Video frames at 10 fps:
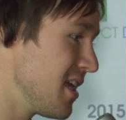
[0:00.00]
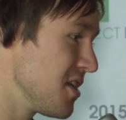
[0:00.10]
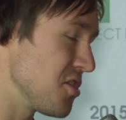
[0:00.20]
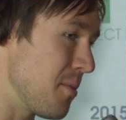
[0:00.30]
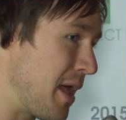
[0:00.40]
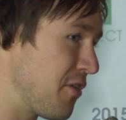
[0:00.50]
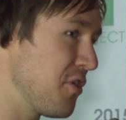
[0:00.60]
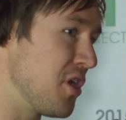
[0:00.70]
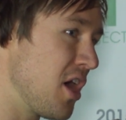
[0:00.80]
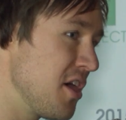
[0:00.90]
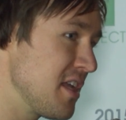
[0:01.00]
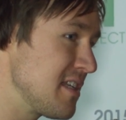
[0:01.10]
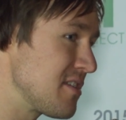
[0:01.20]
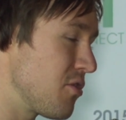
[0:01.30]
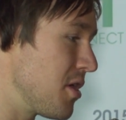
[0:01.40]
So no matter if you're an
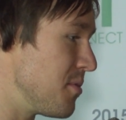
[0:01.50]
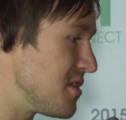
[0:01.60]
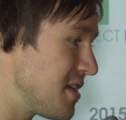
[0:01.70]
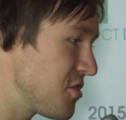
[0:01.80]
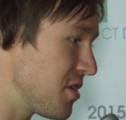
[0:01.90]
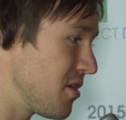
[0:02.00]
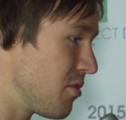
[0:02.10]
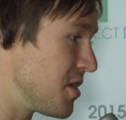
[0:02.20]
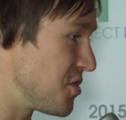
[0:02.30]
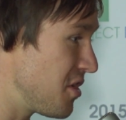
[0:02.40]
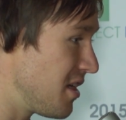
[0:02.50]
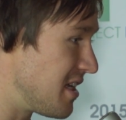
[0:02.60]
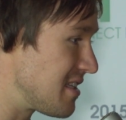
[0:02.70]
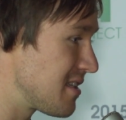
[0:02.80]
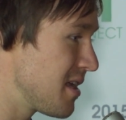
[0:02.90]
artist or a musician or a
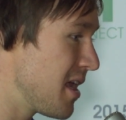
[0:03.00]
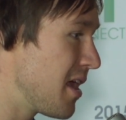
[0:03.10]
journalist,